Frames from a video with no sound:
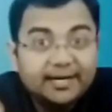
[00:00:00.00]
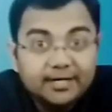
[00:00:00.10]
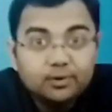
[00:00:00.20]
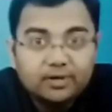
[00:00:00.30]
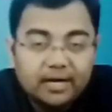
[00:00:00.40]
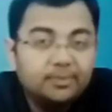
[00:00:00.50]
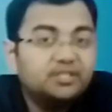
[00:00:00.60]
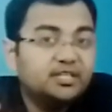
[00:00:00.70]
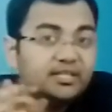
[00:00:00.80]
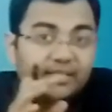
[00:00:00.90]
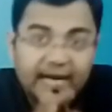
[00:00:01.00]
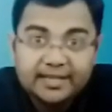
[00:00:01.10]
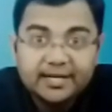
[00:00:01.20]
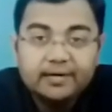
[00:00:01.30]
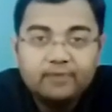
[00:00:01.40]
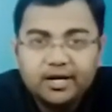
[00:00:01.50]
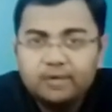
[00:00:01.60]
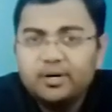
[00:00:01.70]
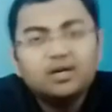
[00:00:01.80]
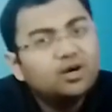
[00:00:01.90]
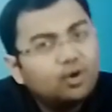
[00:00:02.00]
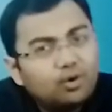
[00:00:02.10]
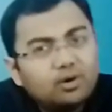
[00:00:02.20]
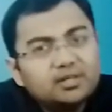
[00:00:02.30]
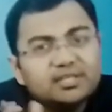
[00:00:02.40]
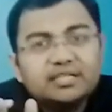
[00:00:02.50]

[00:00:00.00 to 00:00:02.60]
related to climate change and the environment. All